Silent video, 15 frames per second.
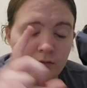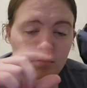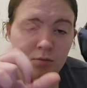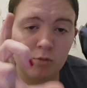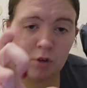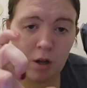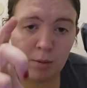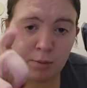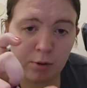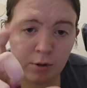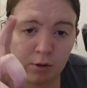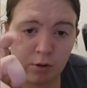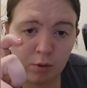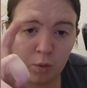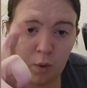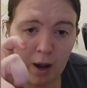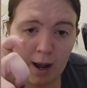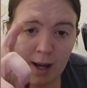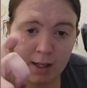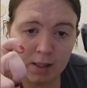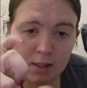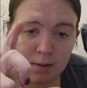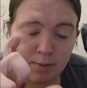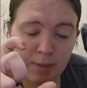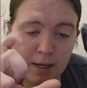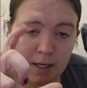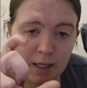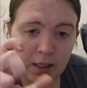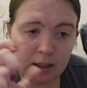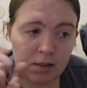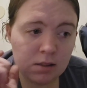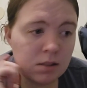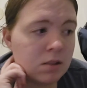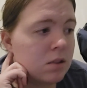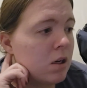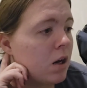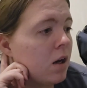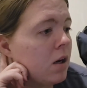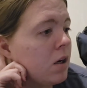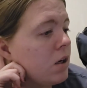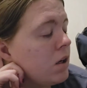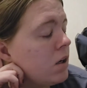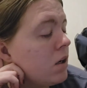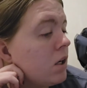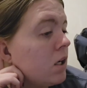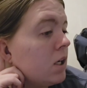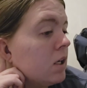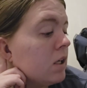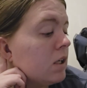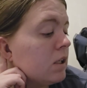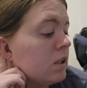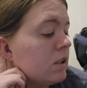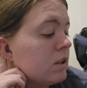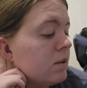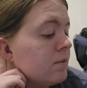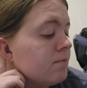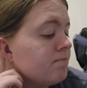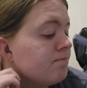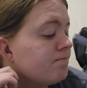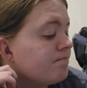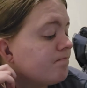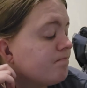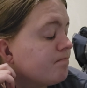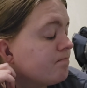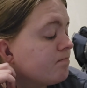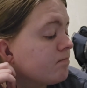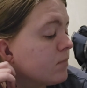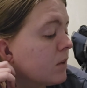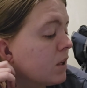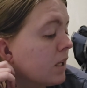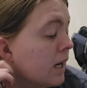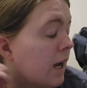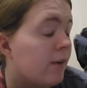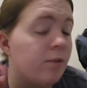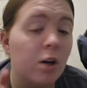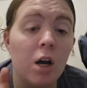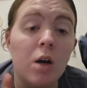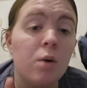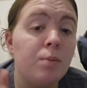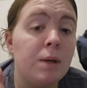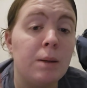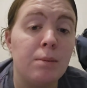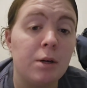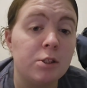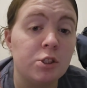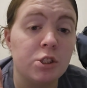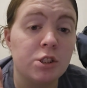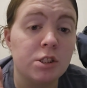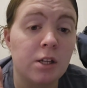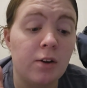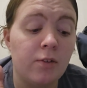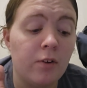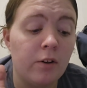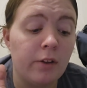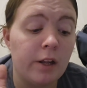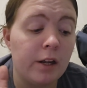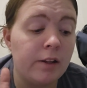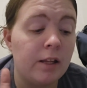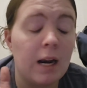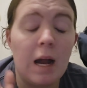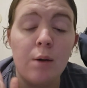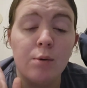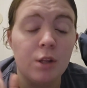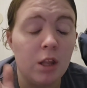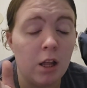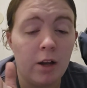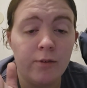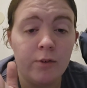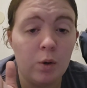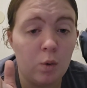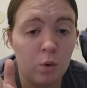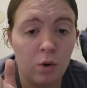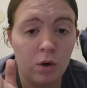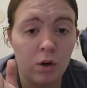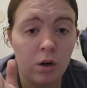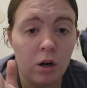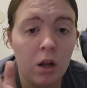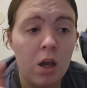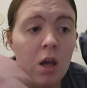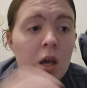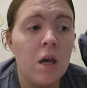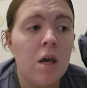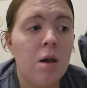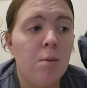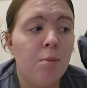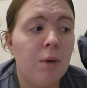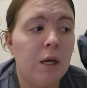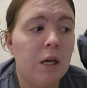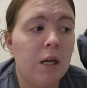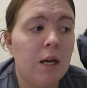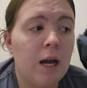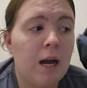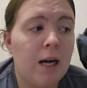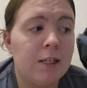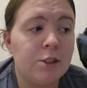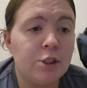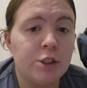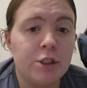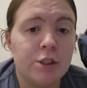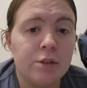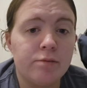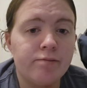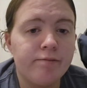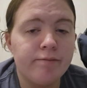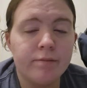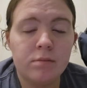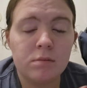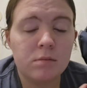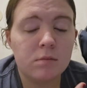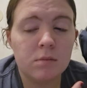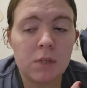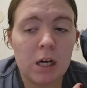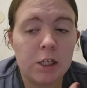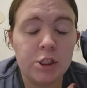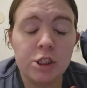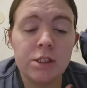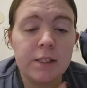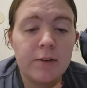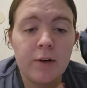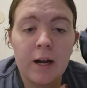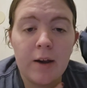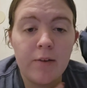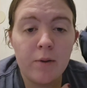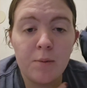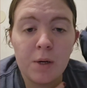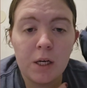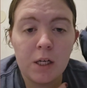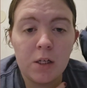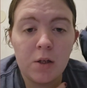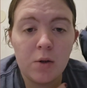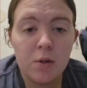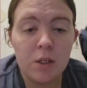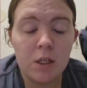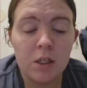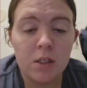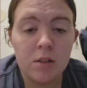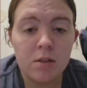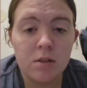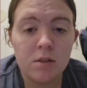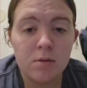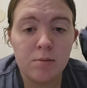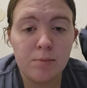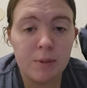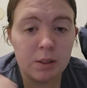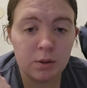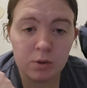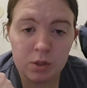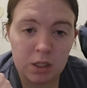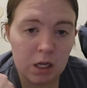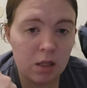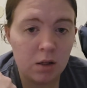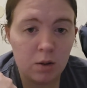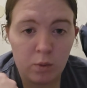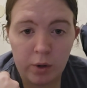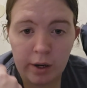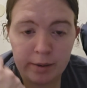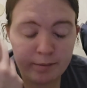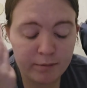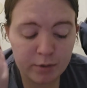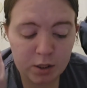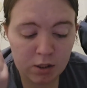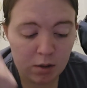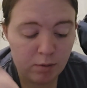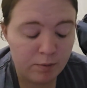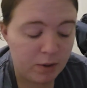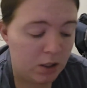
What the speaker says: rubber wax baits. They have a whole big bunch of stuff on there that I would love to order, but I just never have the money to because bills get in the way. So,